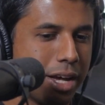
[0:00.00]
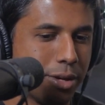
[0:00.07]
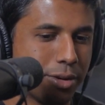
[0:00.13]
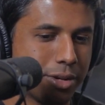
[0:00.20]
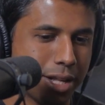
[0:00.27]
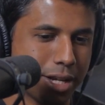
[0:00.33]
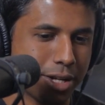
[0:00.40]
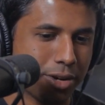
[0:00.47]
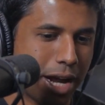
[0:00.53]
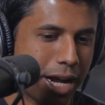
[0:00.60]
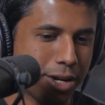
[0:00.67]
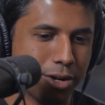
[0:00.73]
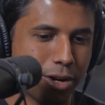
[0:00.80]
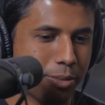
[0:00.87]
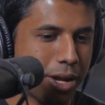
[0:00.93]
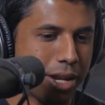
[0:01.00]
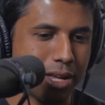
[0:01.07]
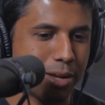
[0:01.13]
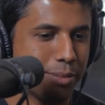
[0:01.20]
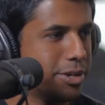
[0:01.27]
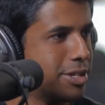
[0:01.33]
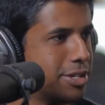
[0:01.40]
any image generated from it. You
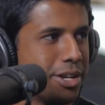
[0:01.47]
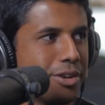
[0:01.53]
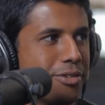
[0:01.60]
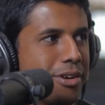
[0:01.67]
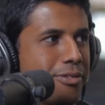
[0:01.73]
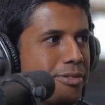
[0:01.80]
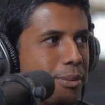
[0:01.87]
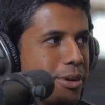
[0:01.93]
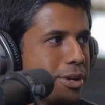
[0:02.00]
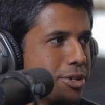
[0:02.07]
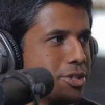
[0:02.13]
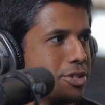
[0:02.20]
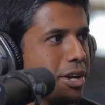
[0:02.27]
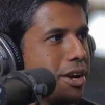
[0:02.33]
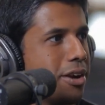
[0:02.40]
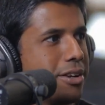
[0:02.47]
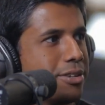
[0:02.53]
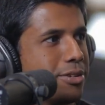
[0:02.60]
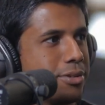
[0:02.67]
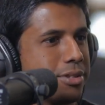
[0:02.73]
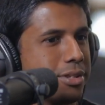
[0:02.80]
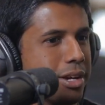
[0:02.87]
can share it. So that was
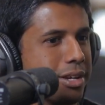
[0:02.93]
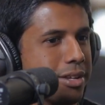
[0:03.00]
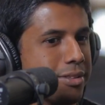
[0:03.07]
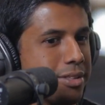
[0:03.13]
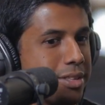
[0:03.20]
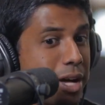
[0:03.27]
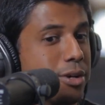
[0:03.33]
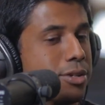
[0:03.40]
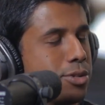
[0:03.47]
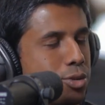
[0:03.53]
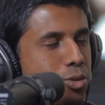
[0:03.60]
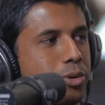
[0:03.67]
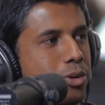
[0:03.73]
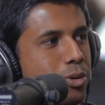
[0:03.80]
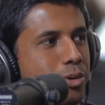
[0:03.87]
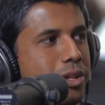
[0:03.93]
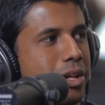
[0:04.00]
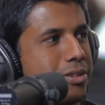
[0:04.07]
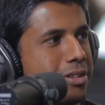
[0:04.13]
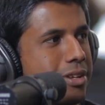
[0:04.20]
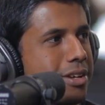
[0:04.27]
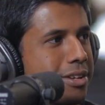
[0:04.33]
super cool. I was like,
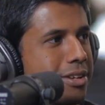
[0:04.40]
yeah.